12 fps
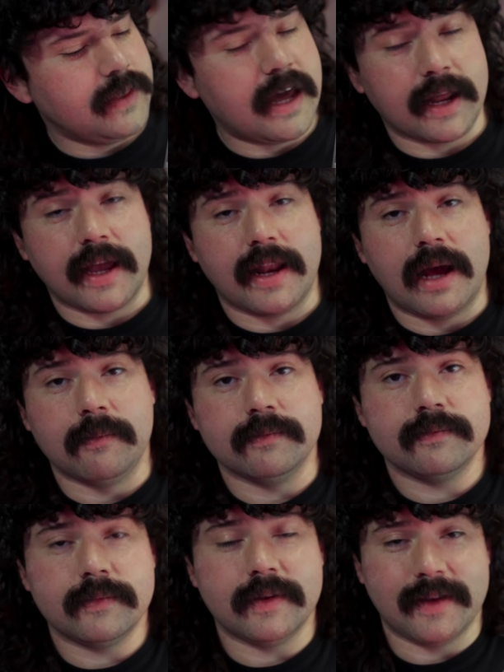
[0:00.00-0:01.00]
Not again,
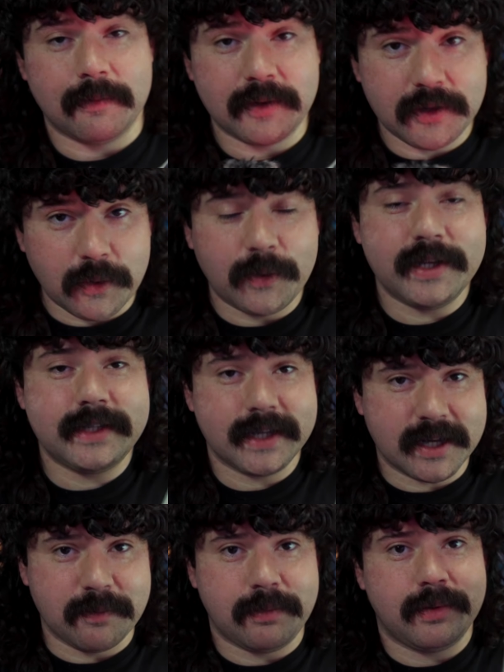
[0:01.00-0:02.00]
I'm going
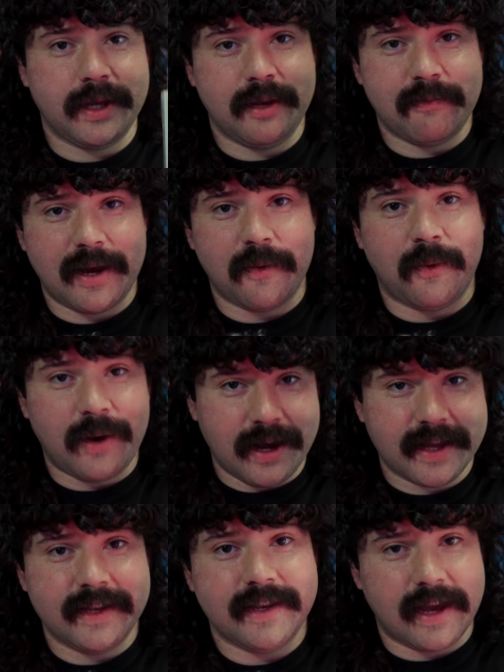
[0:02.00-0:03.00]
to complete my
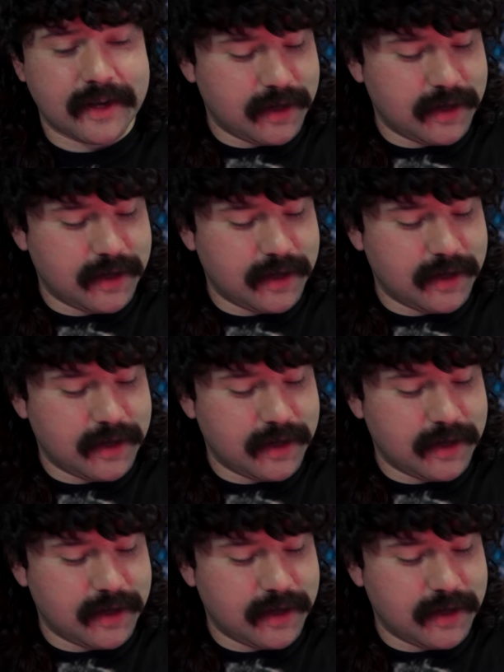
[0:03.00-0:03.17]
Walking Dead